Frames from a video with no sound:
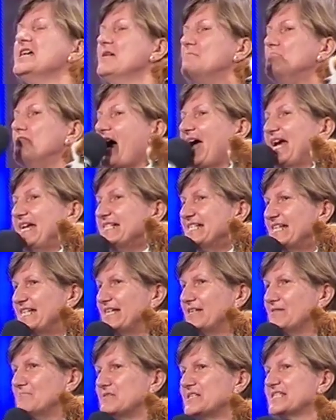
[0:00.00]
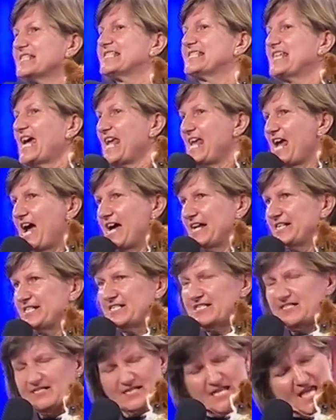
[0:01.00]
My name is
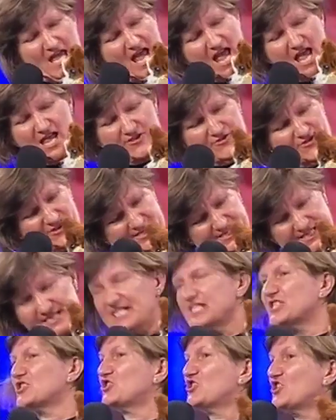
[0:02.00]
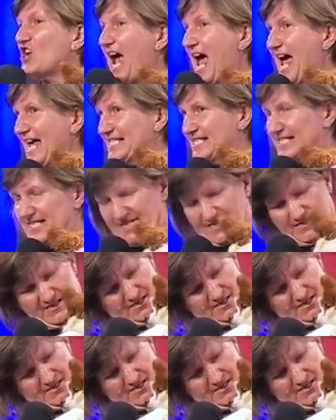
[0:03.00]
Diana, and this is Jazz.